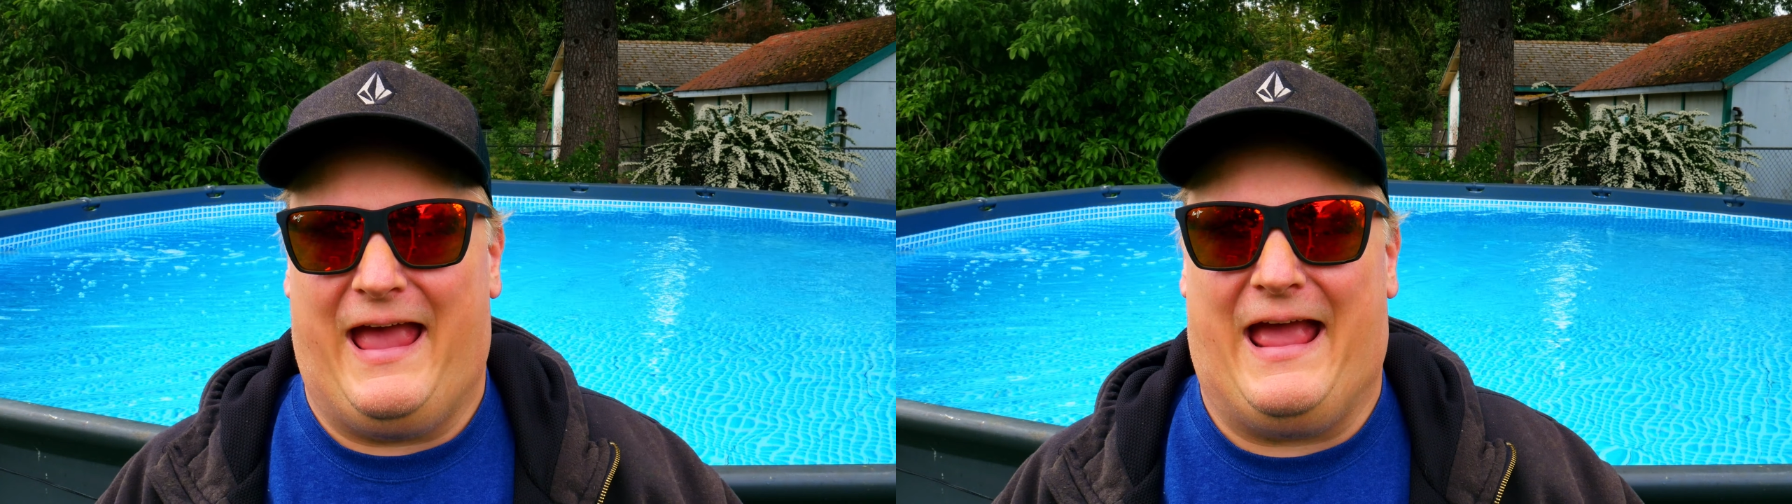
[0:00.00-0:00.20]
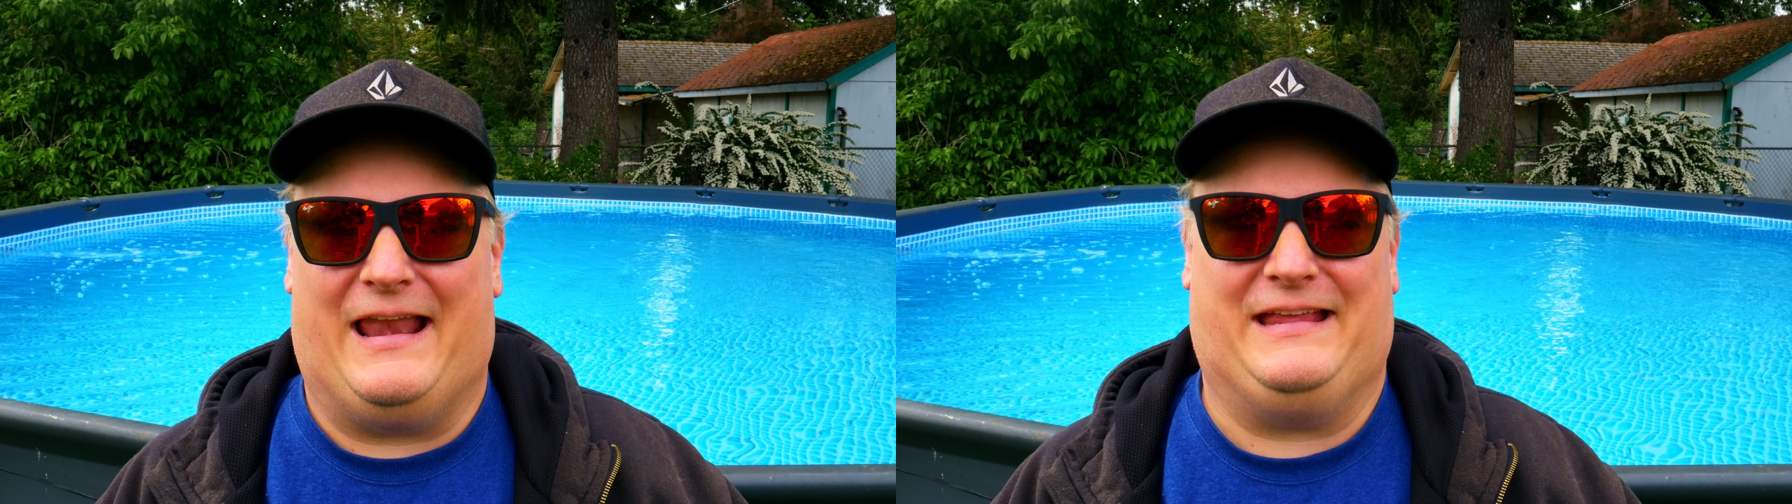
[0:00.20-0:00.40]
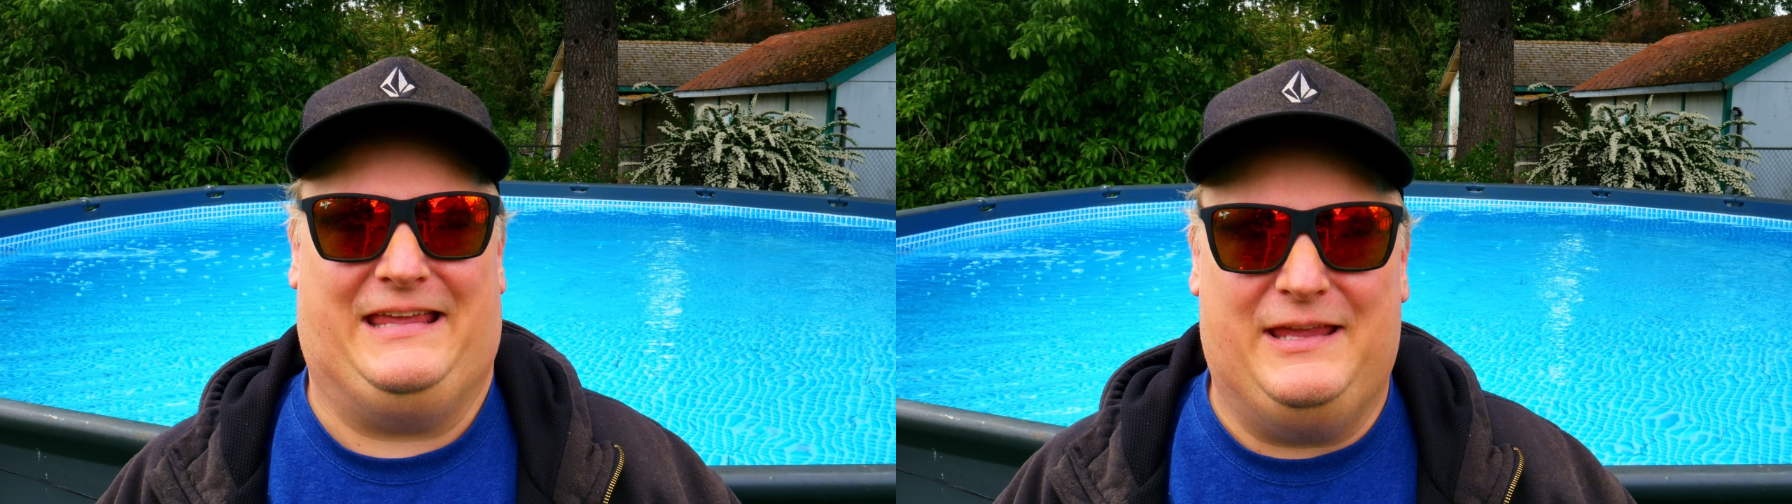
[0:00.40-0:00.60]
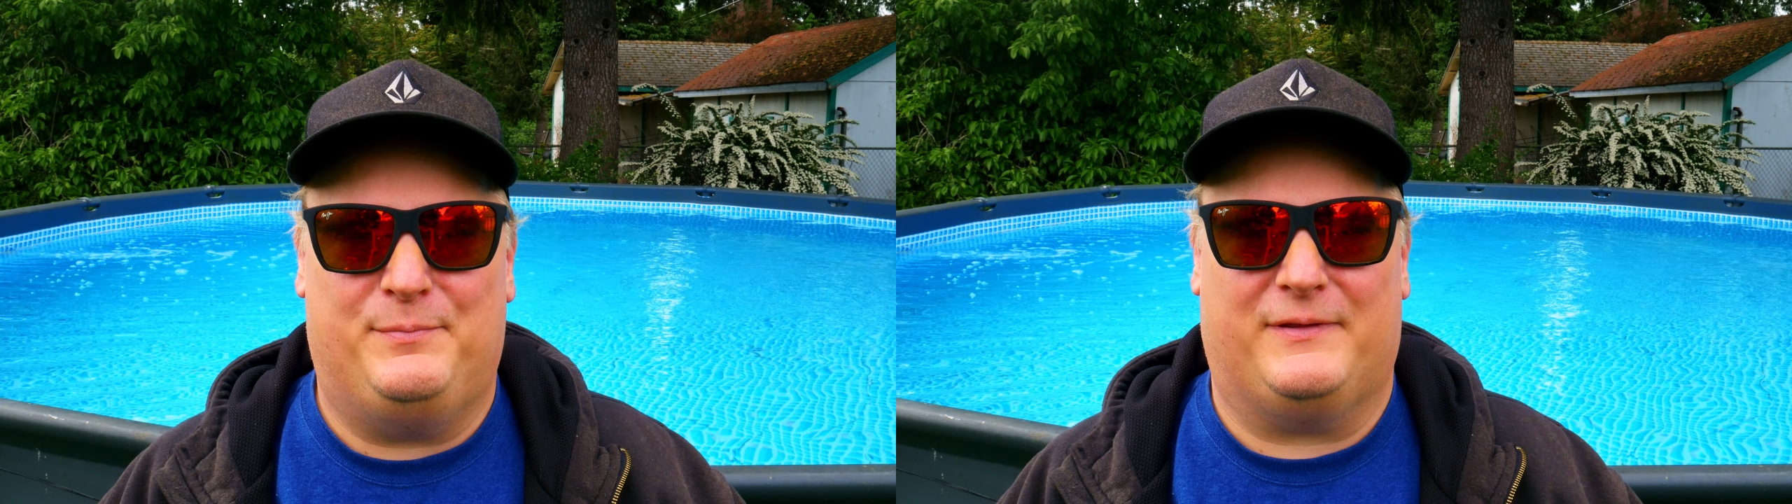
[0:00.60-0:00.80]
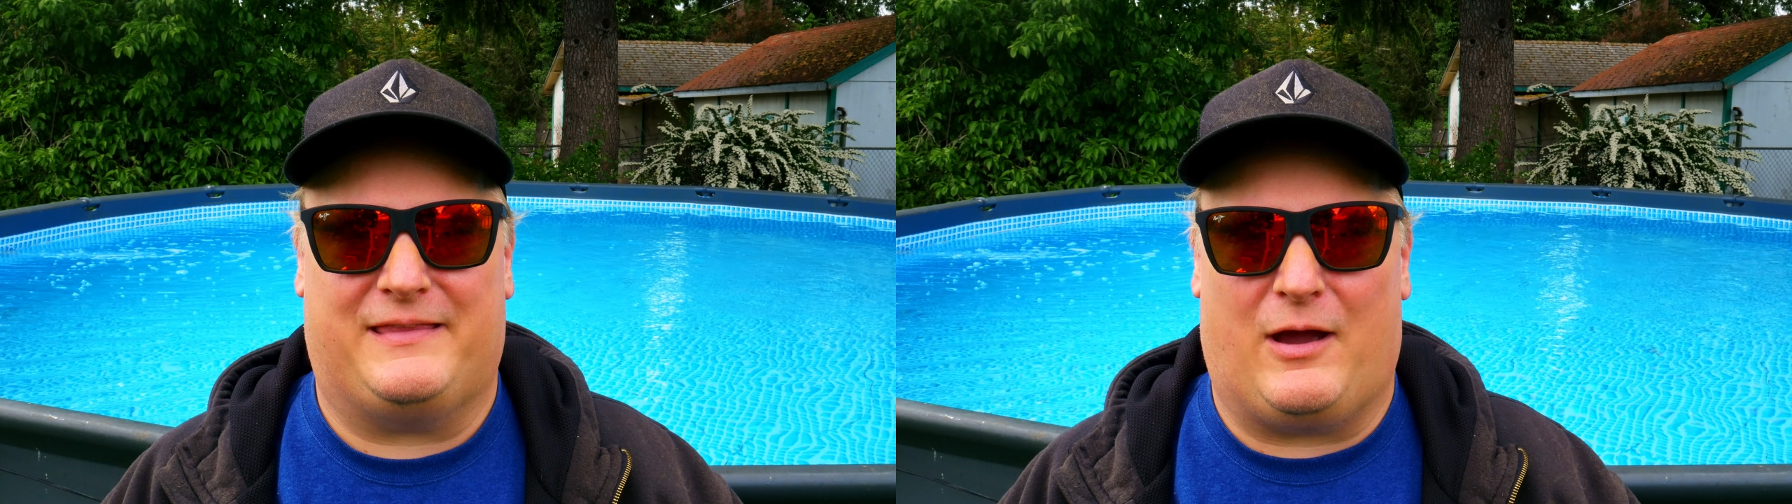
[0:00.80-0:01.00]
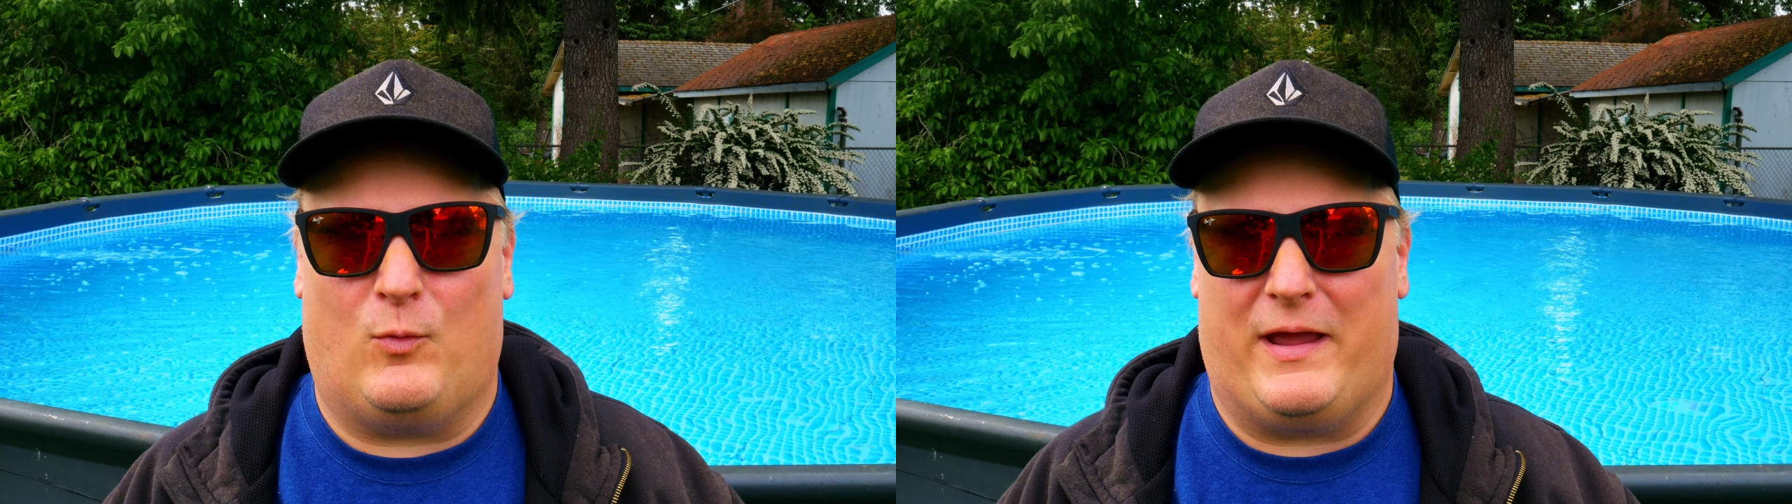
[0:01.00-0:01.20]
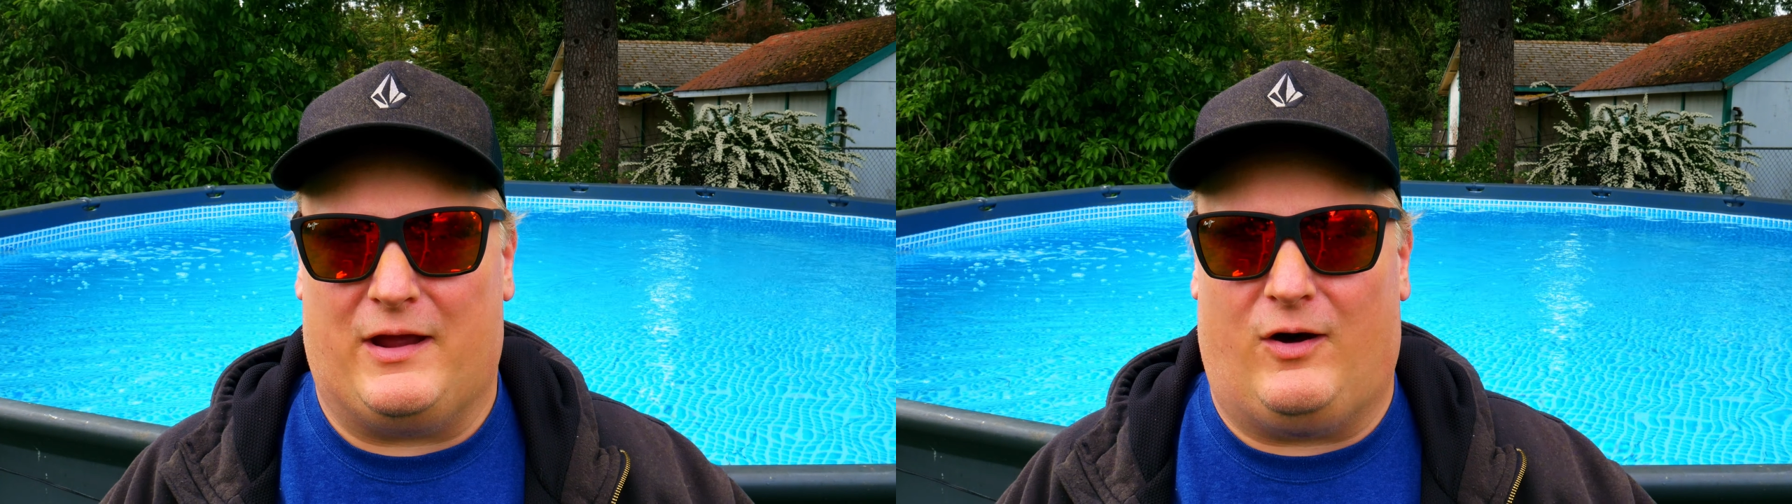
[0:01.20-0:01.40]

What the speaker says: and I keep it that way